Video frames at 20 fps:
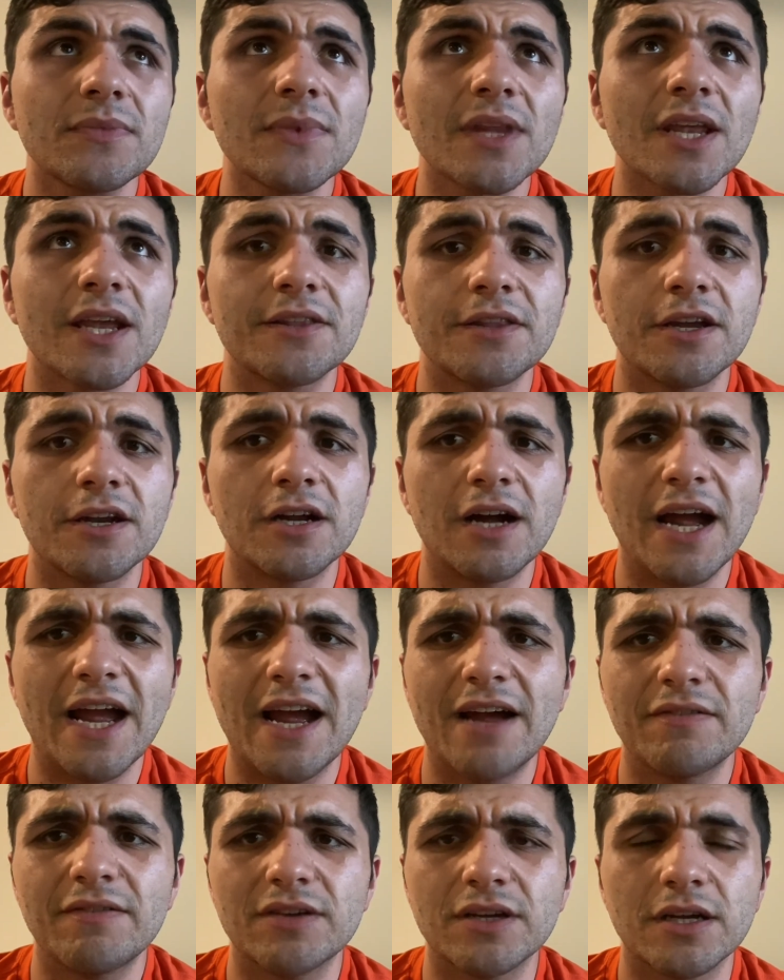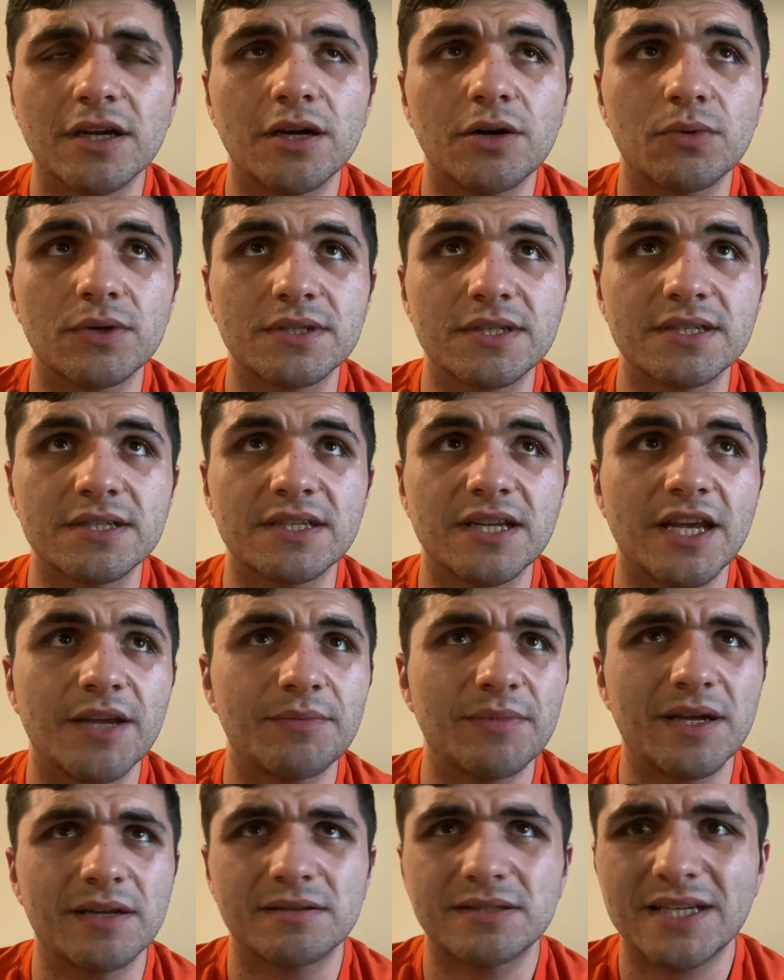And then having, what's his name,
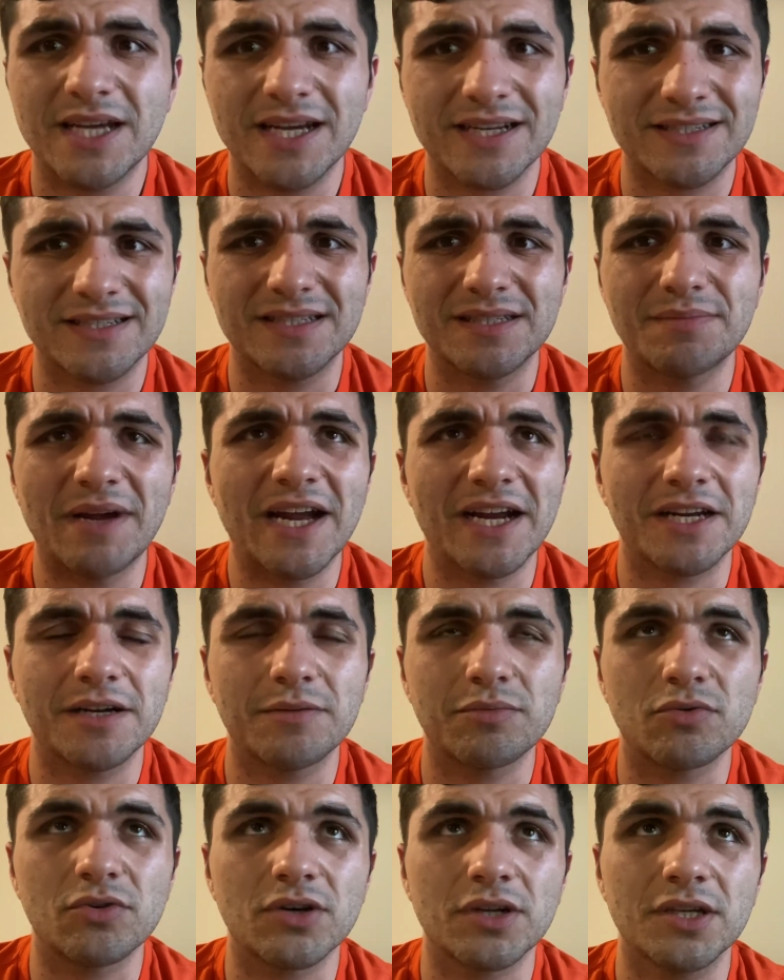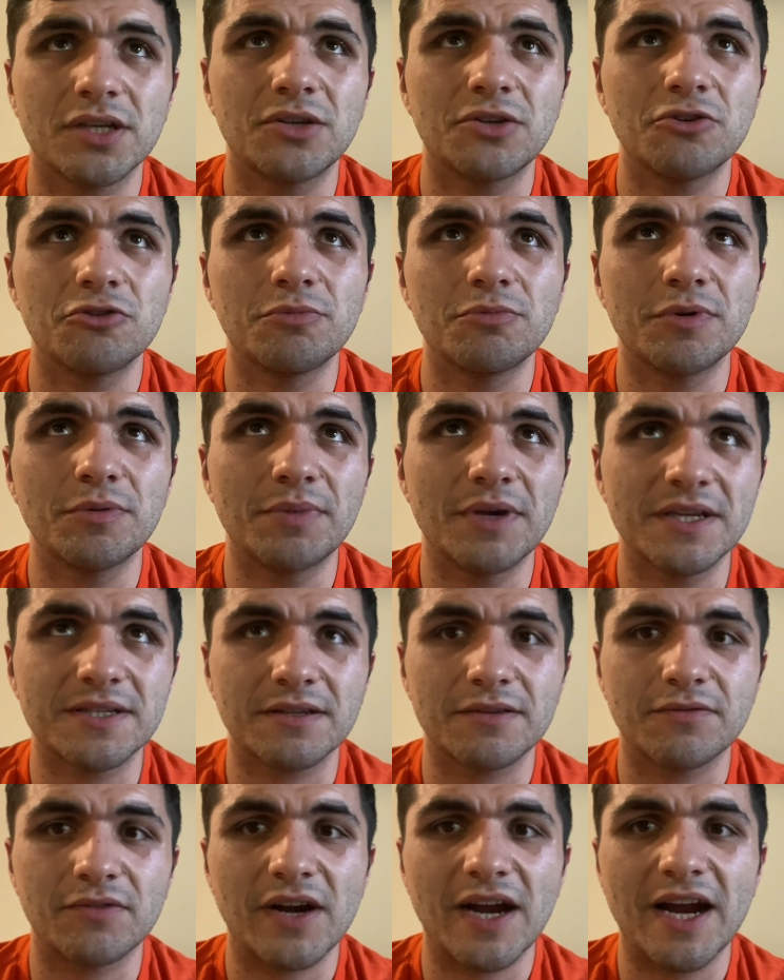that Texans backup rookie QB
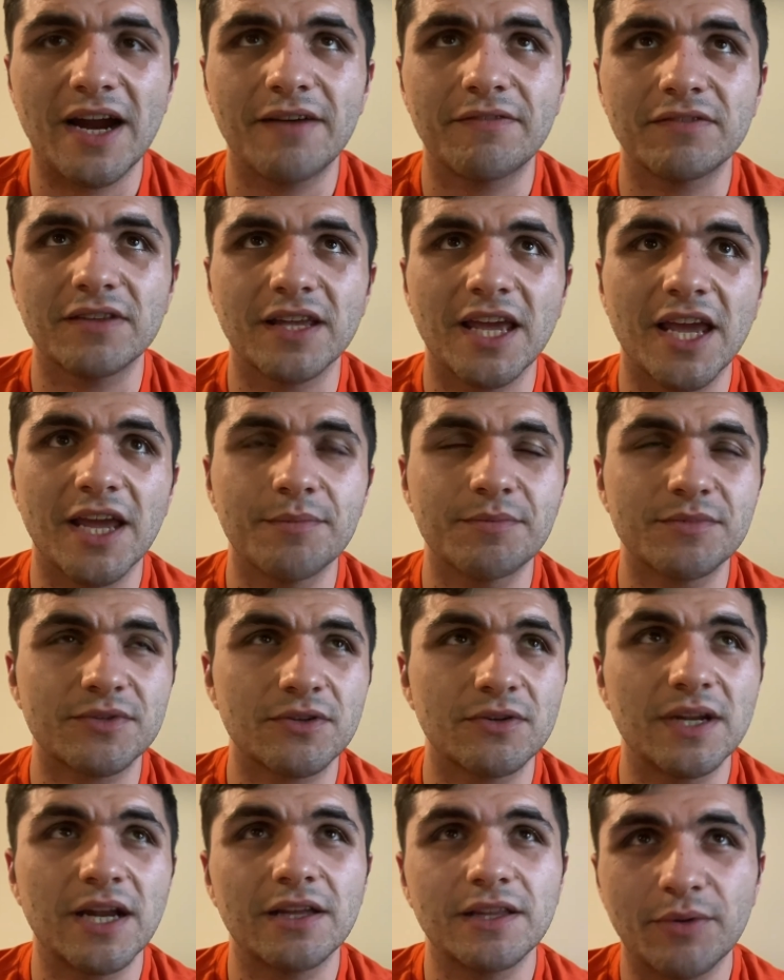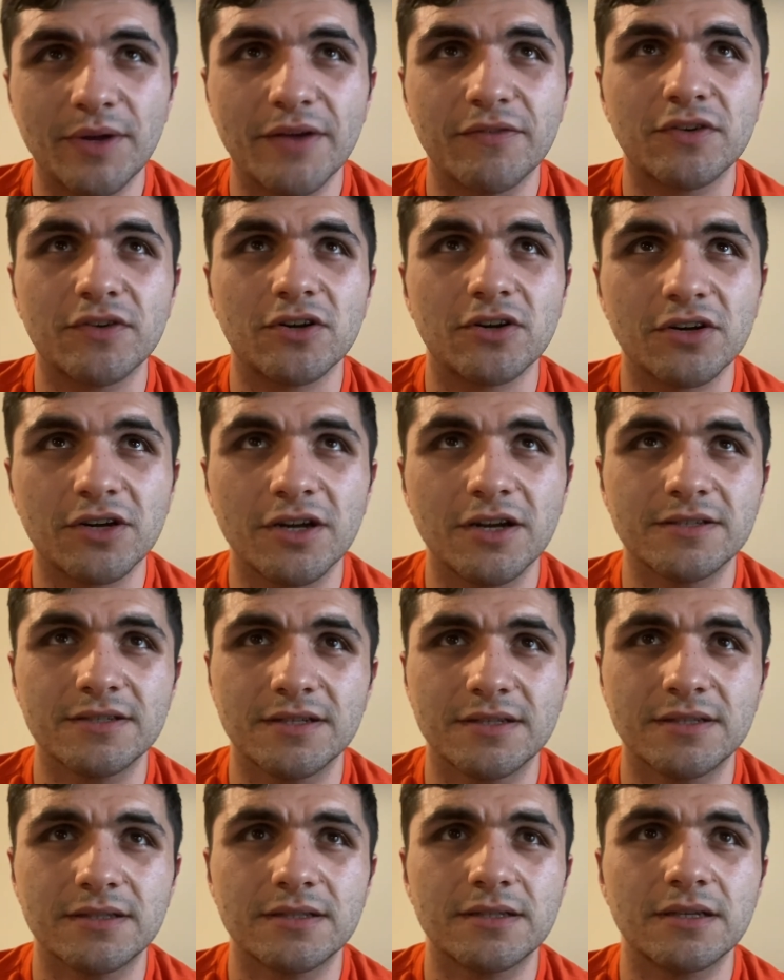basically for half of the game. So now that we have Kirk
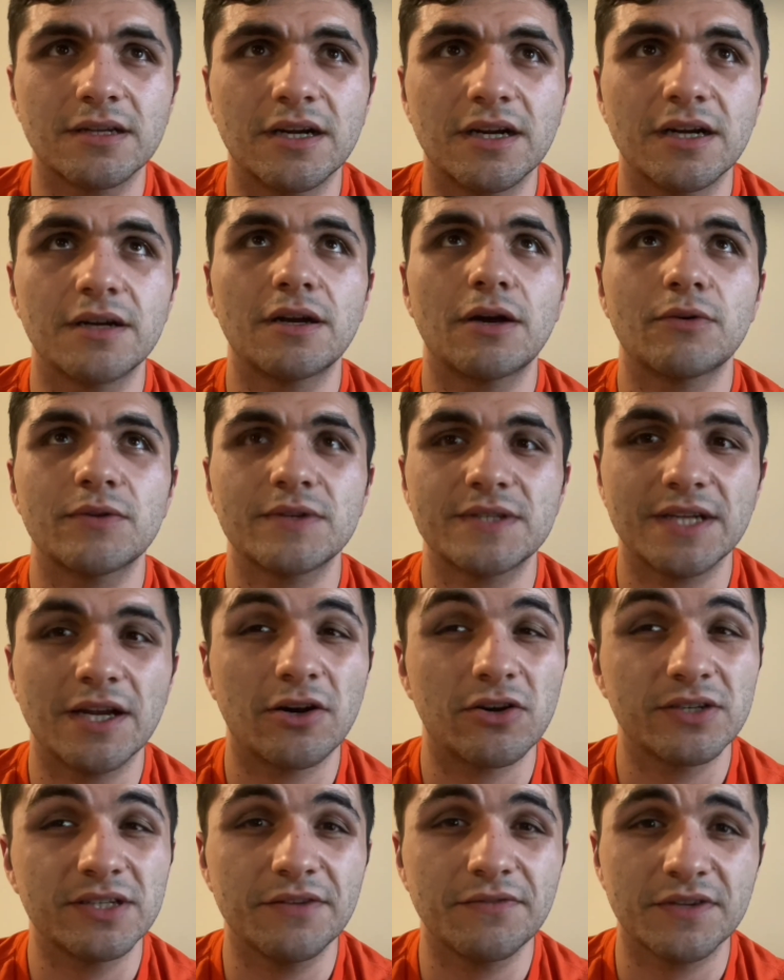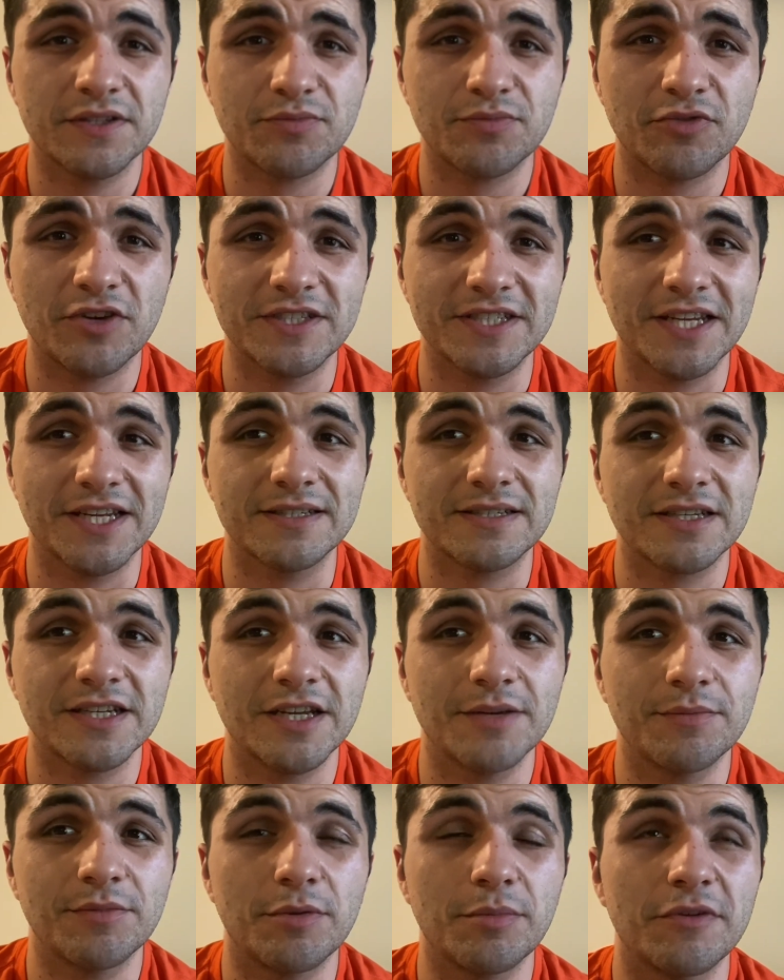Cousins, I want to see how our defense plays against
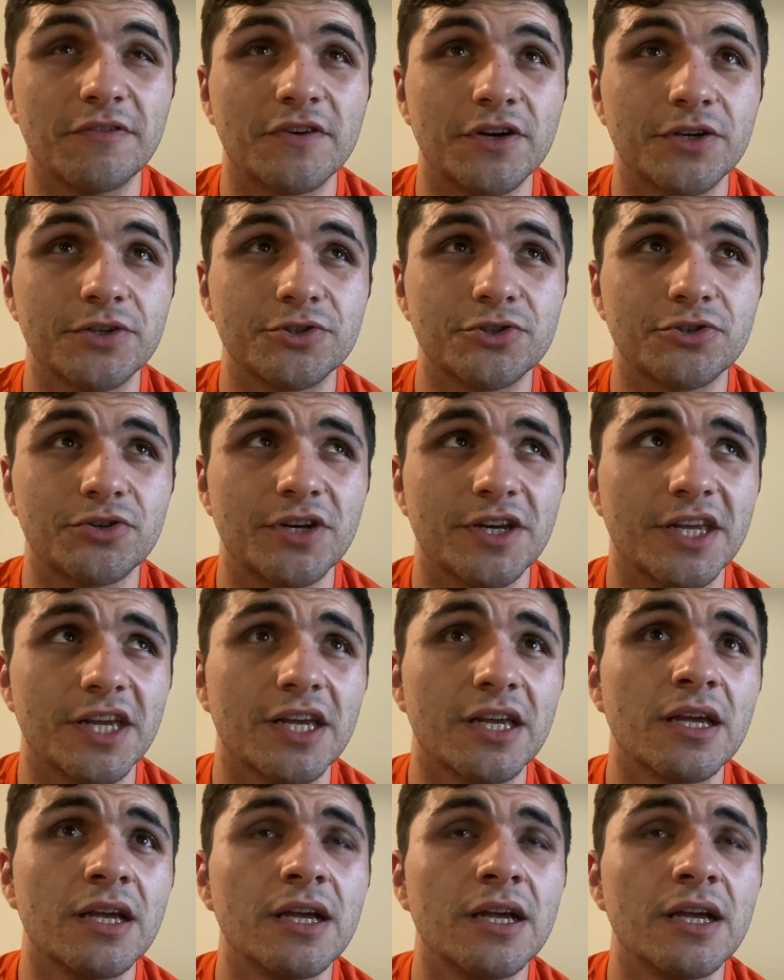him. That'll be very intriguing.